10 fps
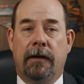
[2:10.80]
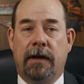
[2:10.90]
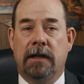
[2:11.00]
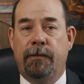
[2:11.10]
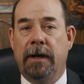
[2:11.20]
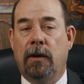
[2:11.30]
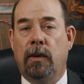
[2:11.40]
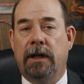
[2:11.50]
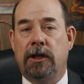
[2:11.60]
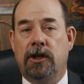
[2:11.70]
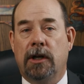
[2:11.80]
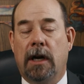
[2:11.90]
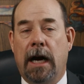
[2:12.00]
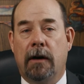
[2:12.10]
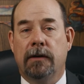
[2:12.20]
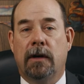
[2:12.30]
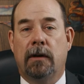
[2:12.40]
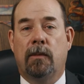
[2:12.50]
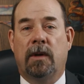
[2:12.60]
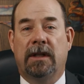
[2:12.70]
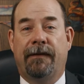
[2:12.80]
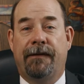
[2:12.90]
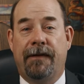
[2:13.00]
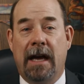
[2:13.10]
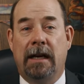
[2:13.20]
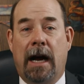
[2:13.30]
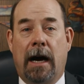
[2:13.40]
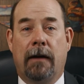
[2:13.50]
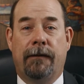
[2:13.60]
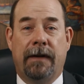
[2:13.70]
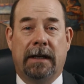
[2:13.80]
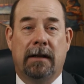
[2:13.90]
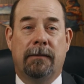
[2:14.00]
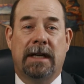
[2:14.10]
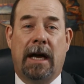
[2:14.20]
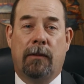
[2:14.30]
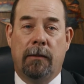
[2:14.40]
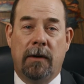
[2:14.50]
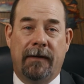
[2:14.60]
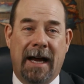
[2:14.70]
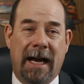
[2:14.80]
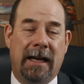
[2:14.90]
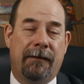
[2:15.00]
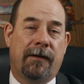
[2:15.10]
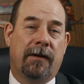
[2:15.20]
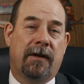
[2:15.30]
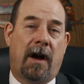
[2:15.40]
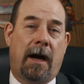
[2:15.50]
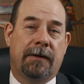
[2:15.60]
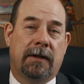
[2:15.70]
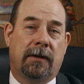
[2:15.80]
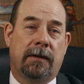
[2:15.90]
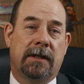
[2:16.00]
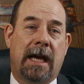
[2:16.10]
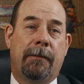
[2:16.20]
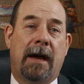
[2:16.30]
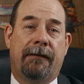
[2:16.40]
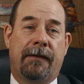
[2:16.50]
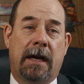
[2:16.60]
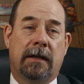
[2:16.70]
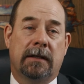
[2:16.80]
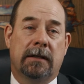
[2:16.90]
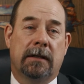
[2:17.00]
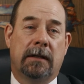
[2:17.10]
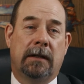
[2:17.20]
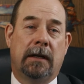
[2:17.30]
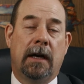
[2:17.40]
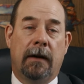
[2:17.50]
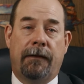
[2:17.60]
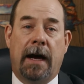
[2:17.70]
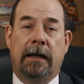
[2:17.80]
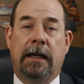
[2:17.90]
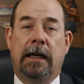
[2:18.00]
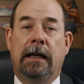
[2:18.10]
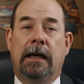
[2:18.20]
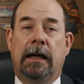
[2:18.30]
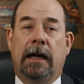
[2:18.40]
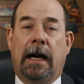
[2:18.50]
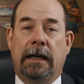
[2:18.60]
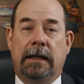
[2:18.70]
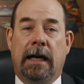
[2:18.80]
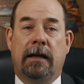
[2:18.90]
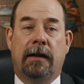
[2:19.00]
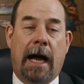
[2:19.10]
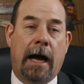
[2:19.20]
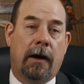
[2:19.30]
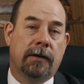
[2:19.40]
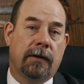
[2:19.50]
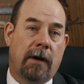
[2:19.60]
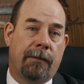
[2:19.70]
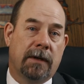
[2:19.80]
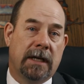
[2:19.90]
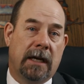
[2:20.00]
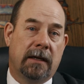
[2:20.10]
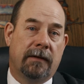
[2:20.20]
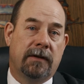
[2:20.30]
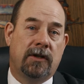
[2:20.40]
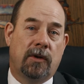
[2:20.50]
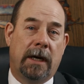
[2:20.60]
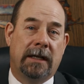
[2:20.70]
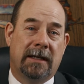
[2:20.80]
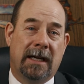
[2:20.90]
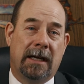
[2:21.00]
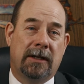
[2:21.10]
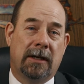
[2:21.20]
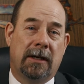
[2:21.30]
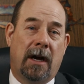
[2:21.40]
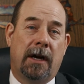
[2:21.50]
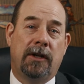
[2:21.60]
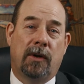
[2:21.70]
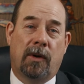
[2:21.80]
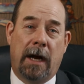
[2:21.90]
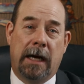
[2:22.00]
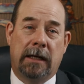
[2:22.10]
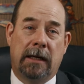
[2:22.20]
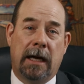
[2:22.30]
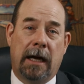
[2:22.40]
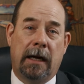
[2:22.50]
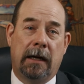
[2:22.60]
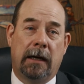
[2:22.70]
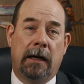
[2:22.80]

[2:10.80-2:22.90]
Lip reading: This bill will ensure Arizona will defend our victims and remove any further obstacles they may face. Finally, I attended the House of Representatives joint session on Ukraine today.